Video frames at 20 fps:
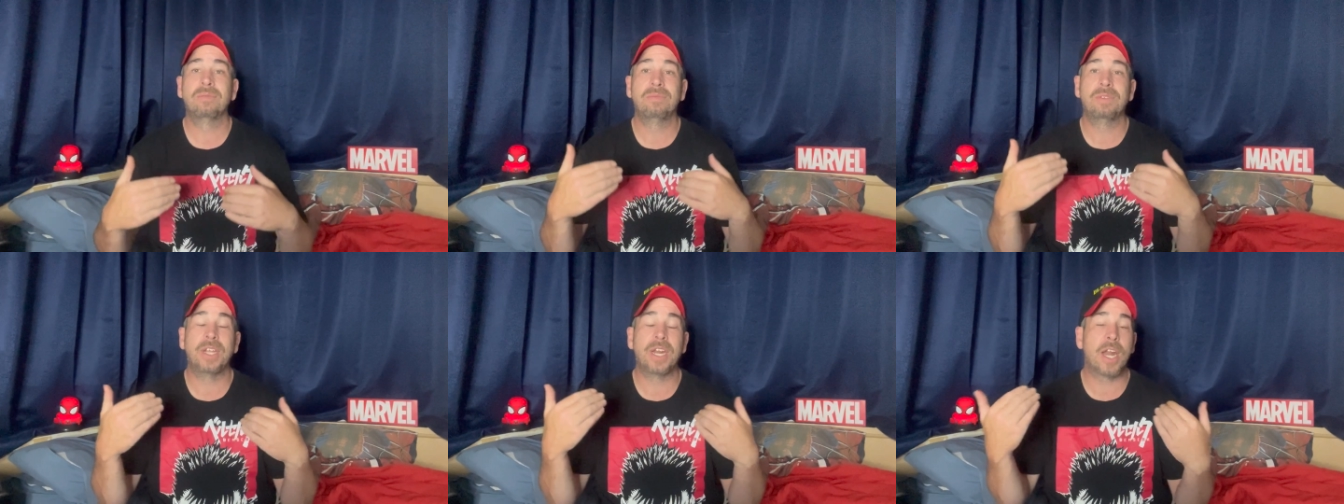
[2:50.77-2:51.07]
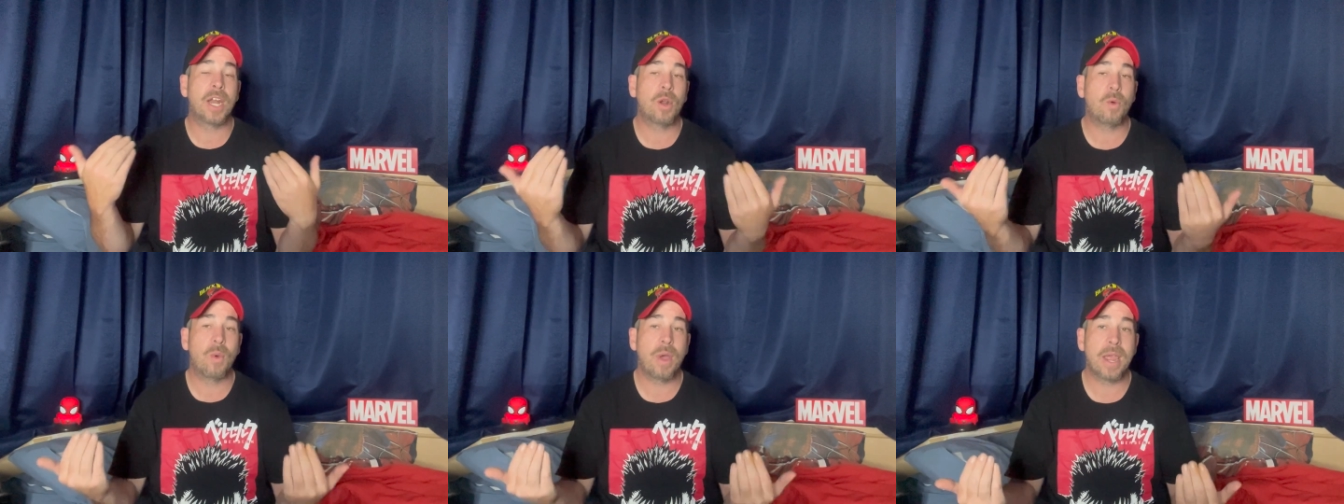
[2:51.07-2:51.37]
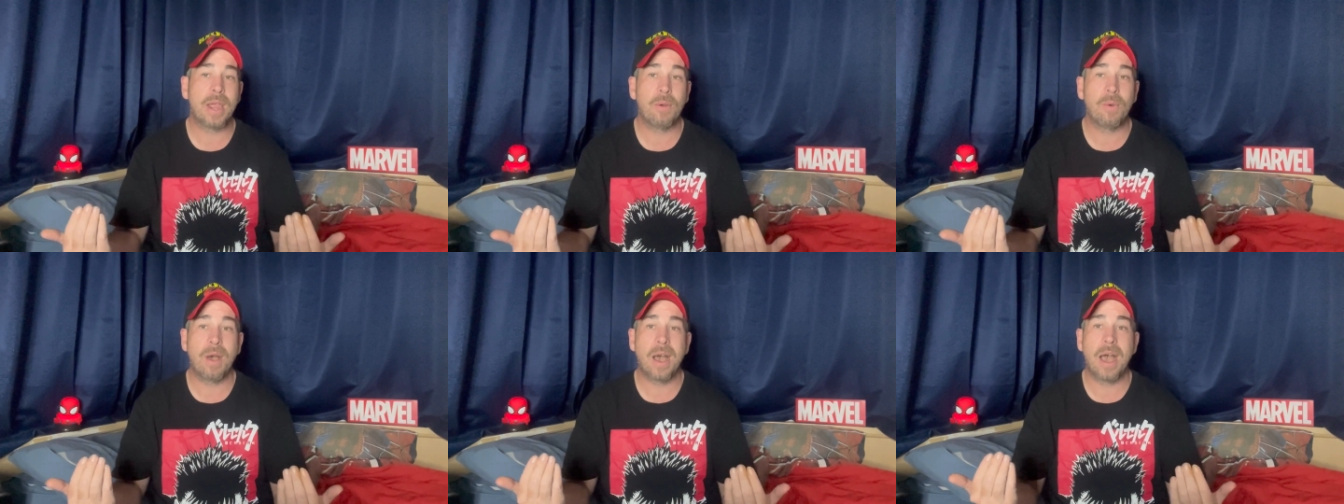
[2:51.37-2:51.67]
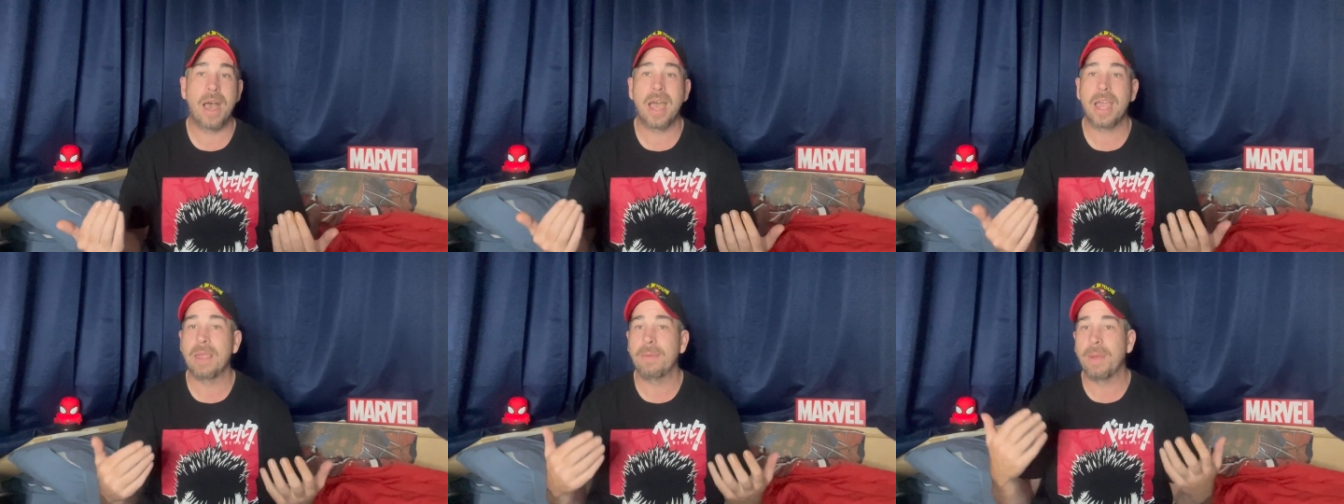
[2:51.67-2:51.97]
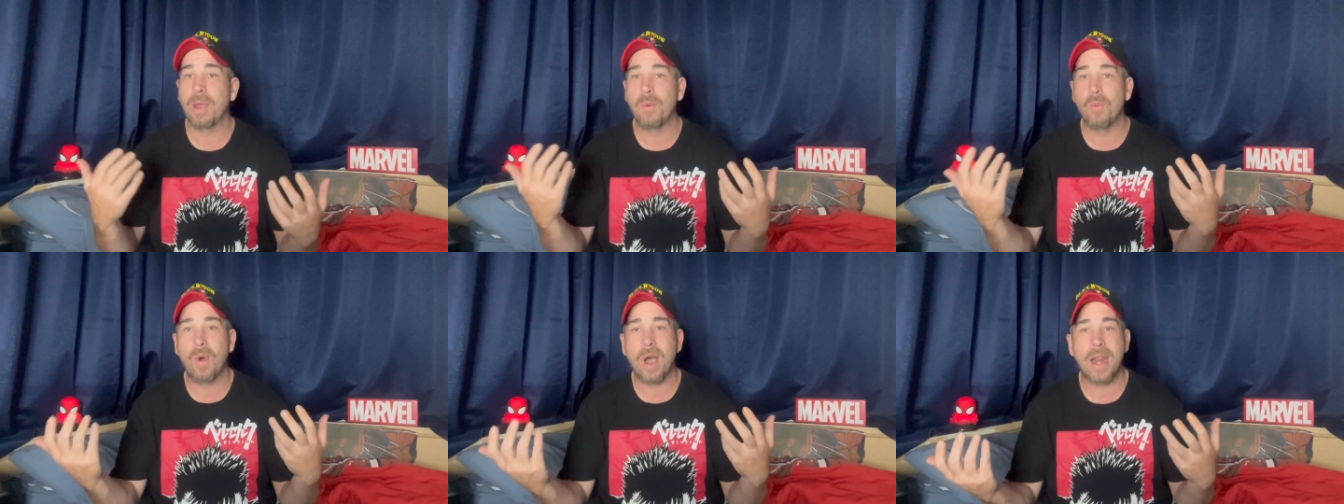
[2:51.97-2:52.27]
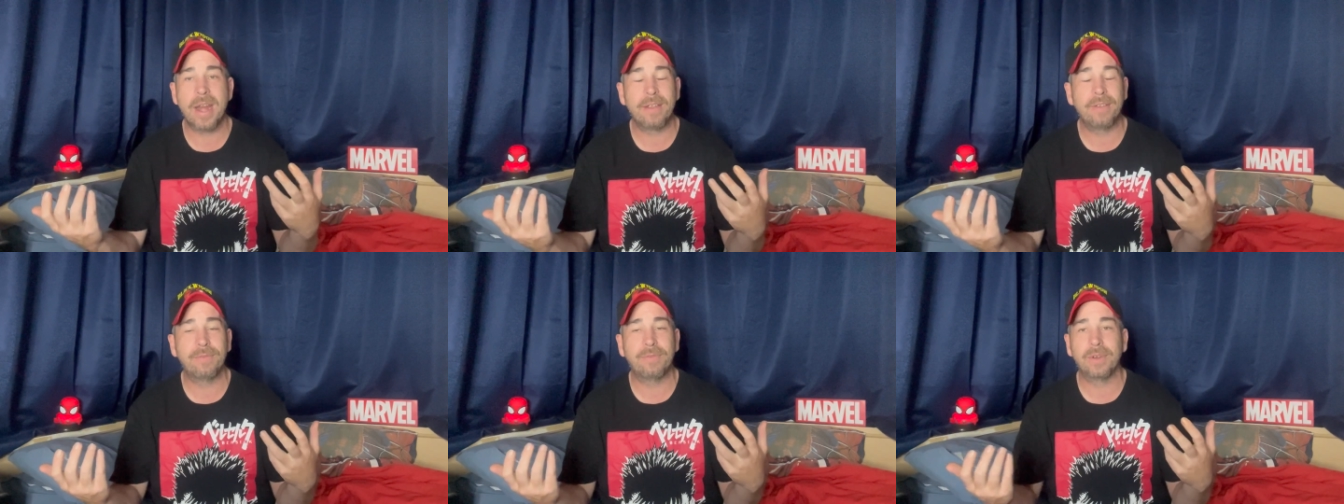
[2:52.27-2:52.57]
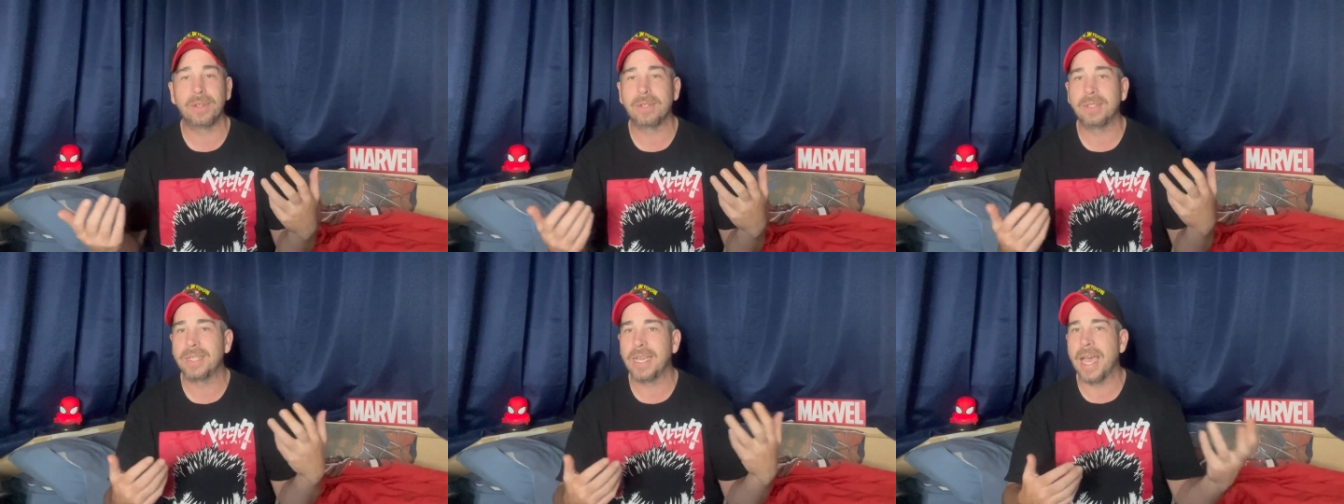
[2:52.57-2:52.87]
You don't know where you are, you've been waiting
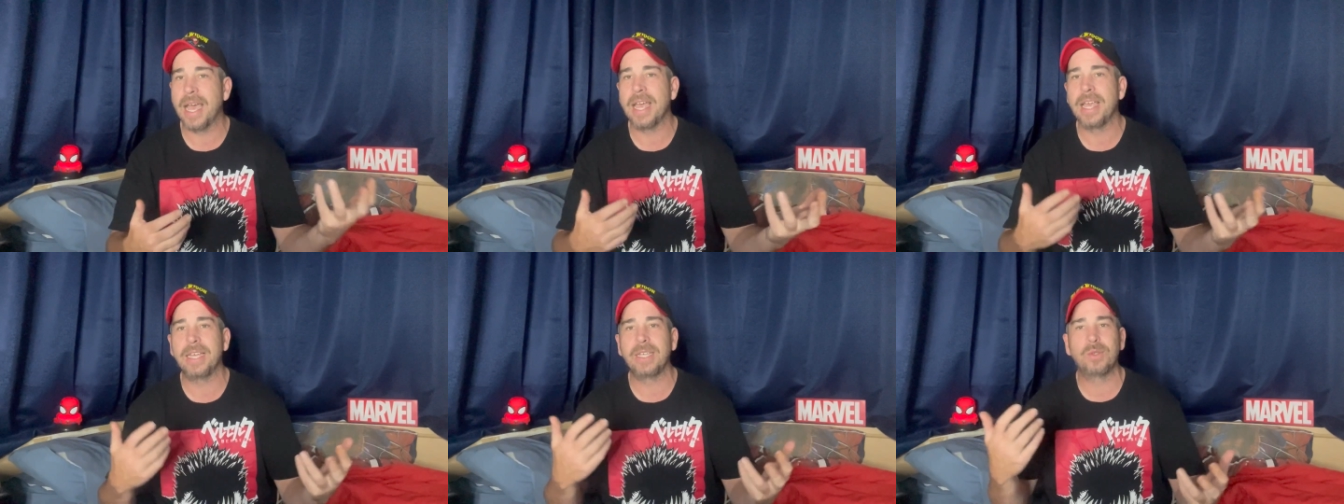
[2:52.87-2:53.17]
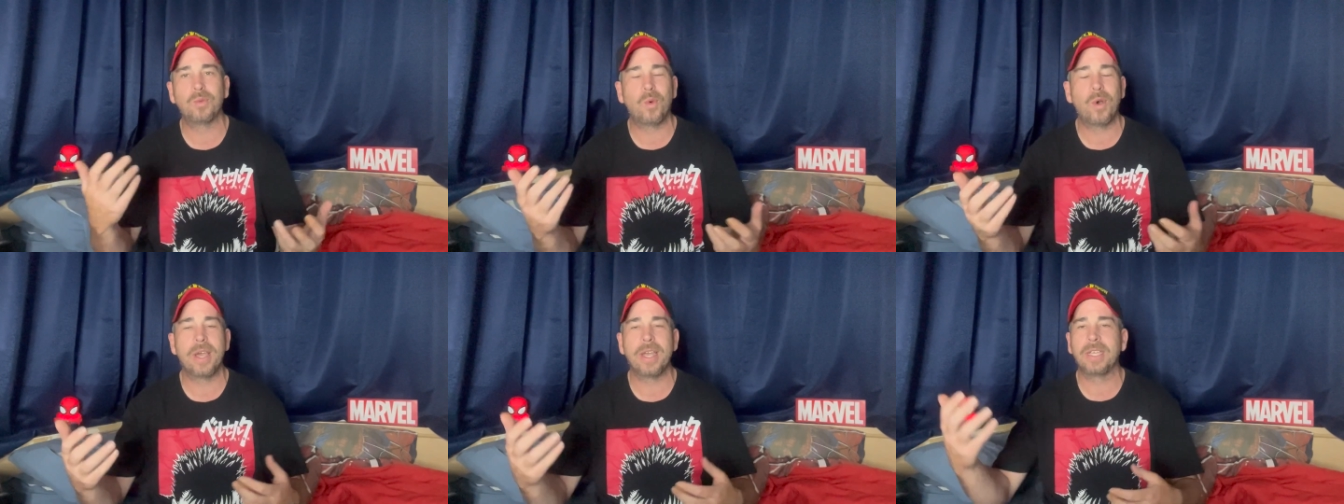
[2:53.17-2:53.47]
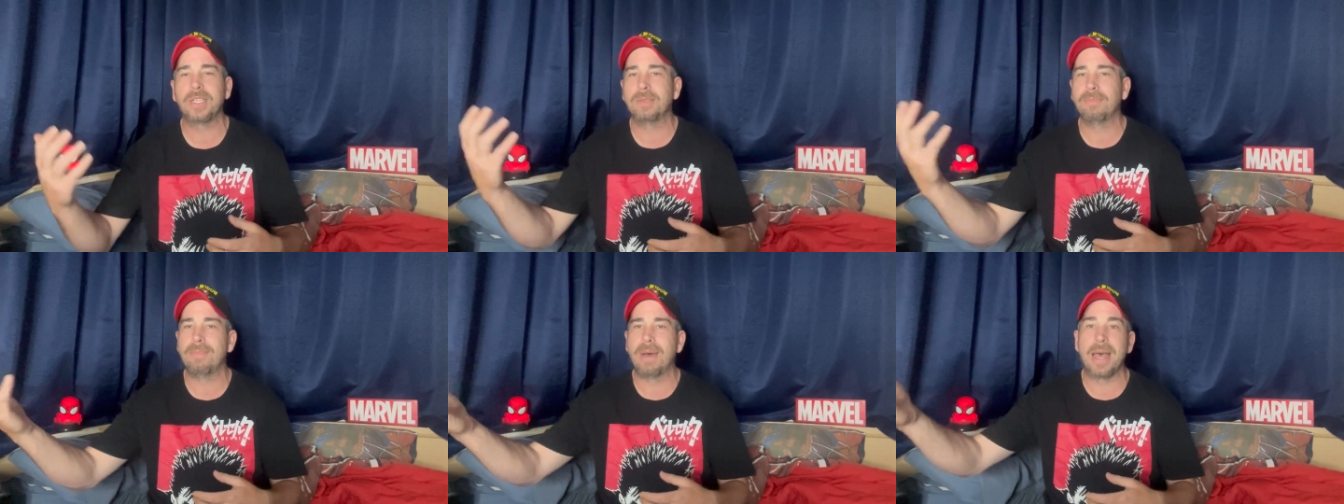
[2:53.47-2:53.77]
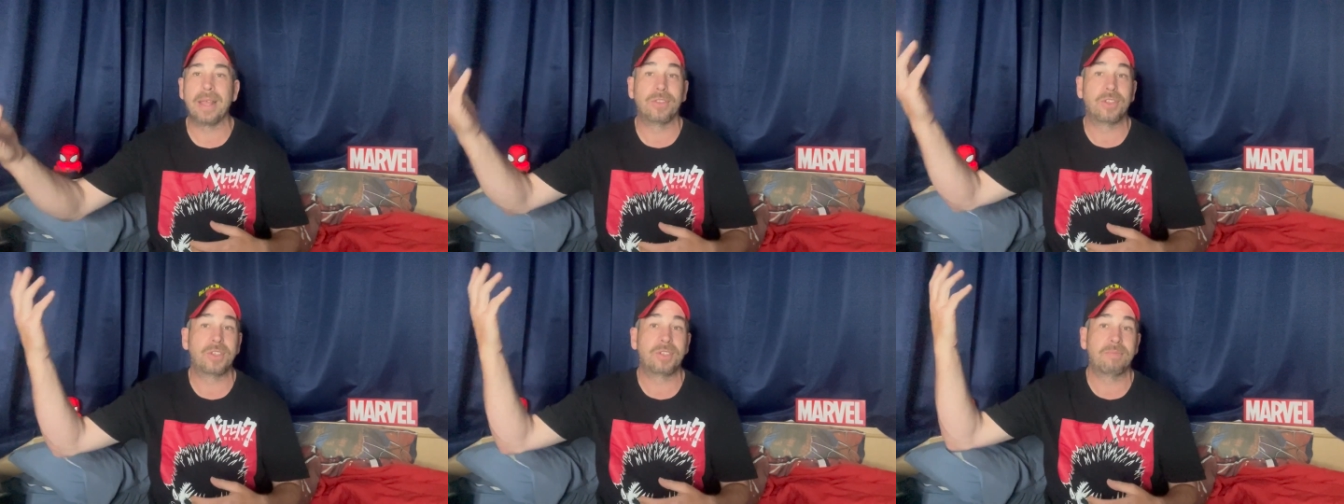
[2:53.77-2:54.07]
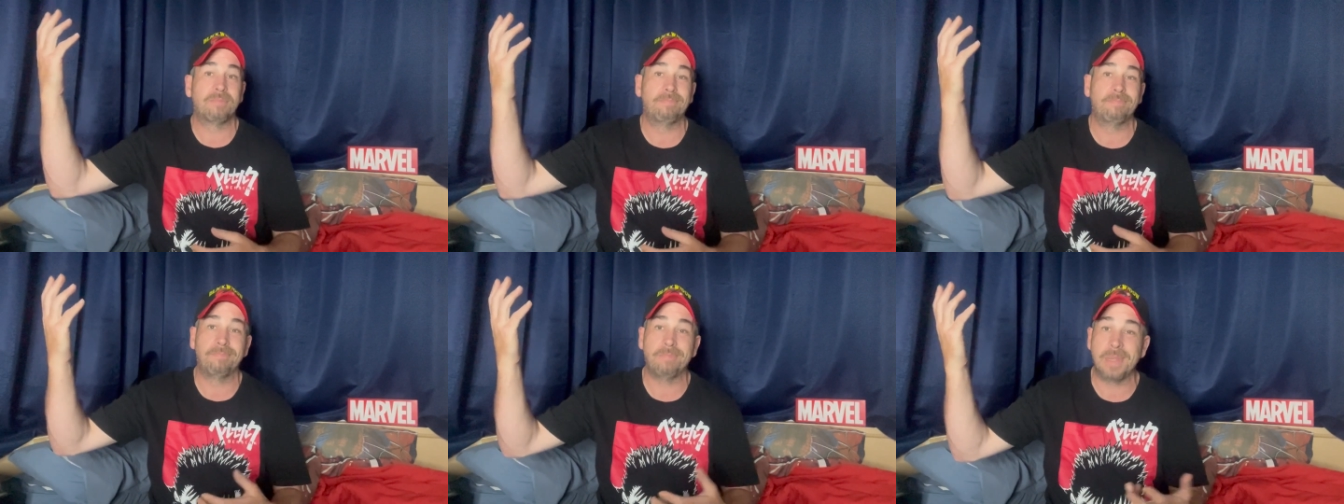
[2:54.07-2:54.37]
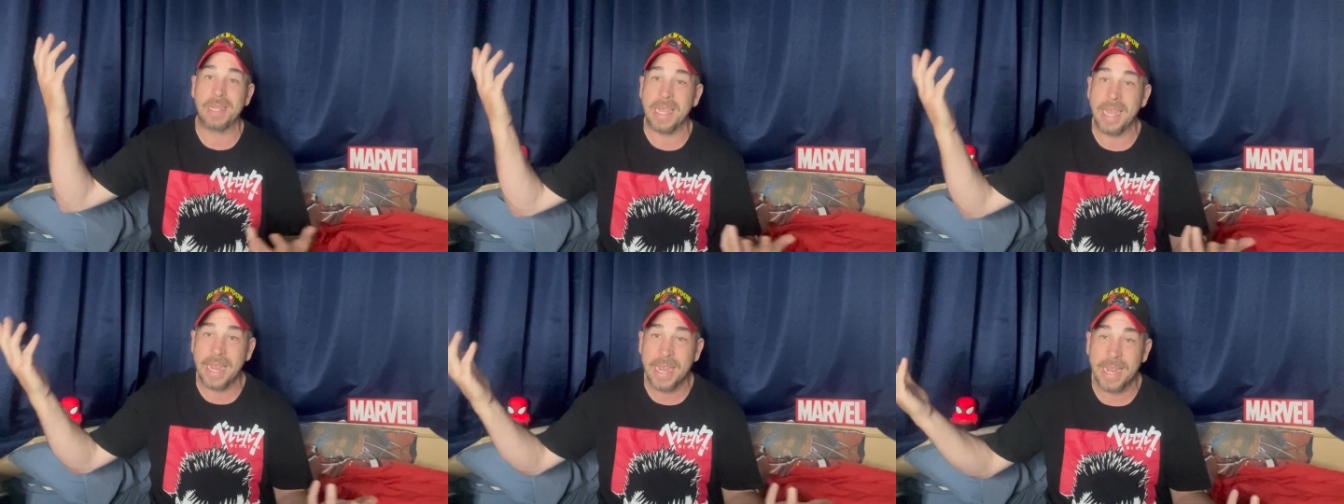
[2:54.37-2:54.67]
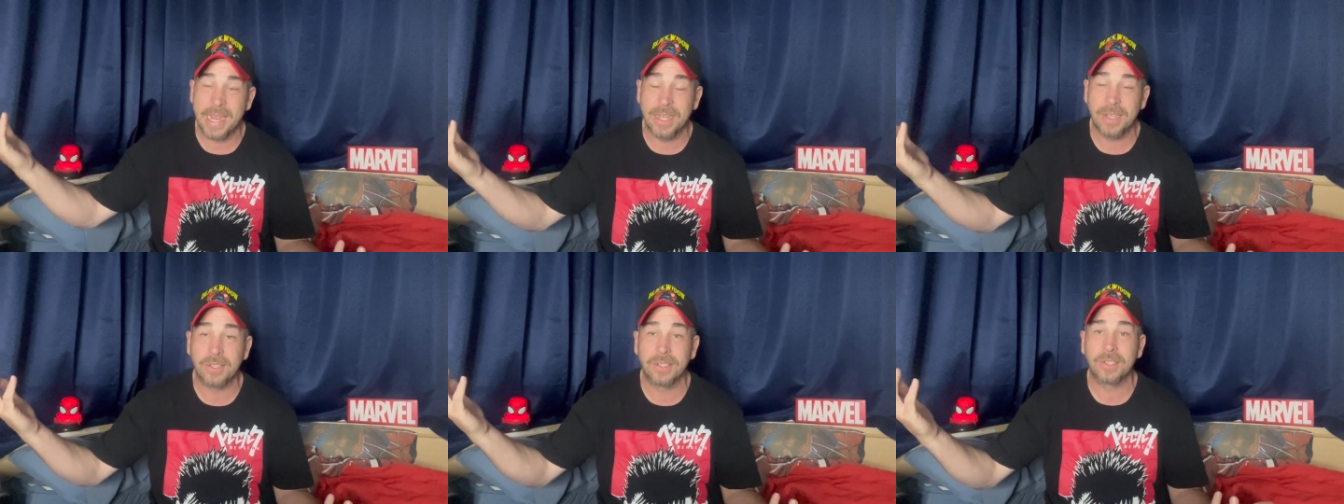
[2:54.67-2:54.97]
for days, weeks, months,
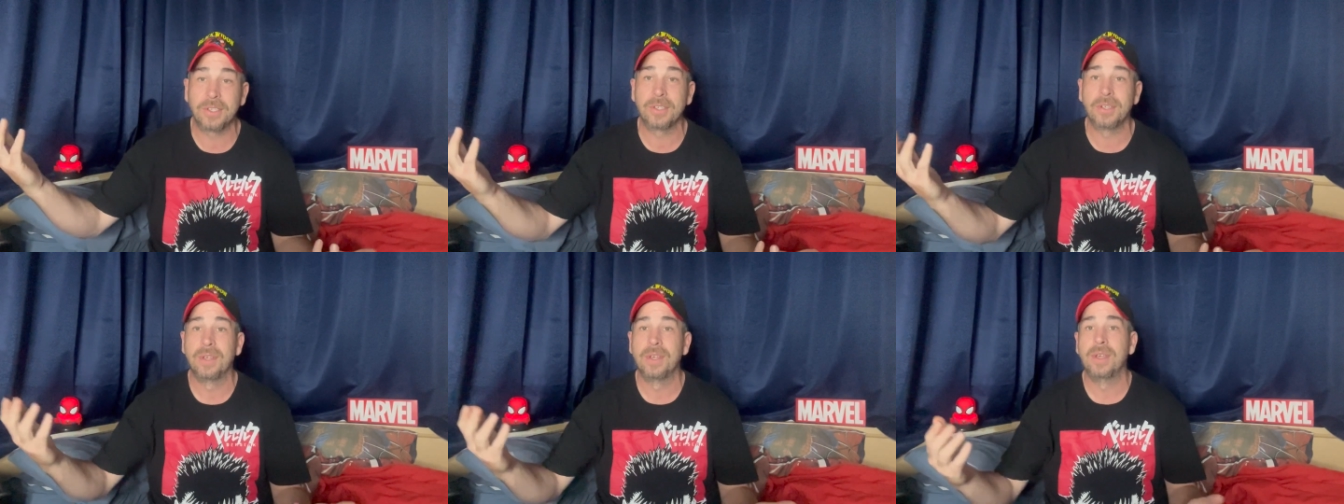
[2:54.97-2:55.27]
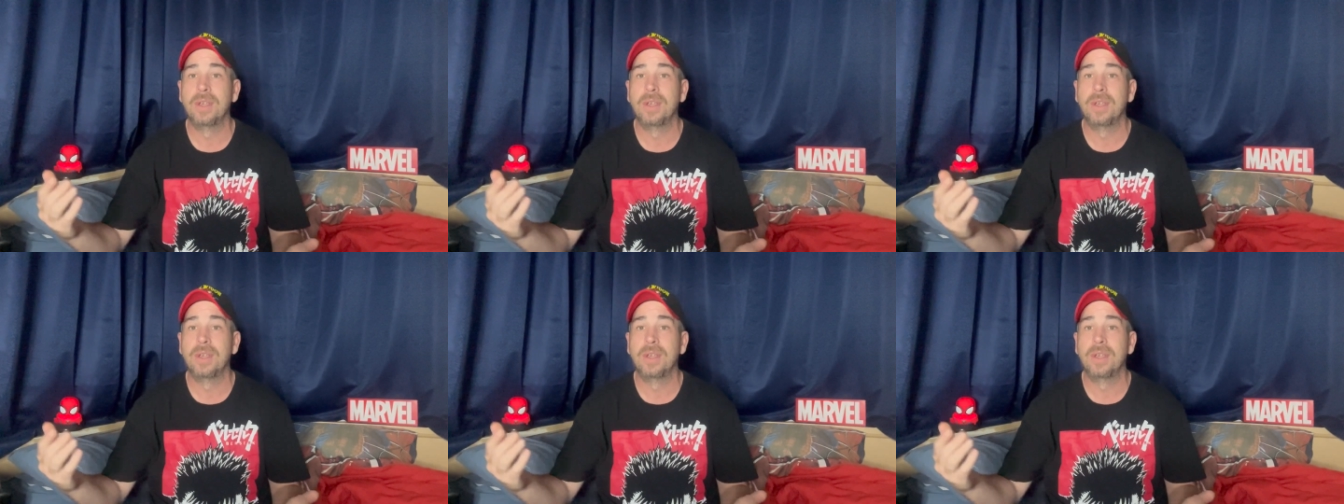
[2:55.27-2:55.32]
years.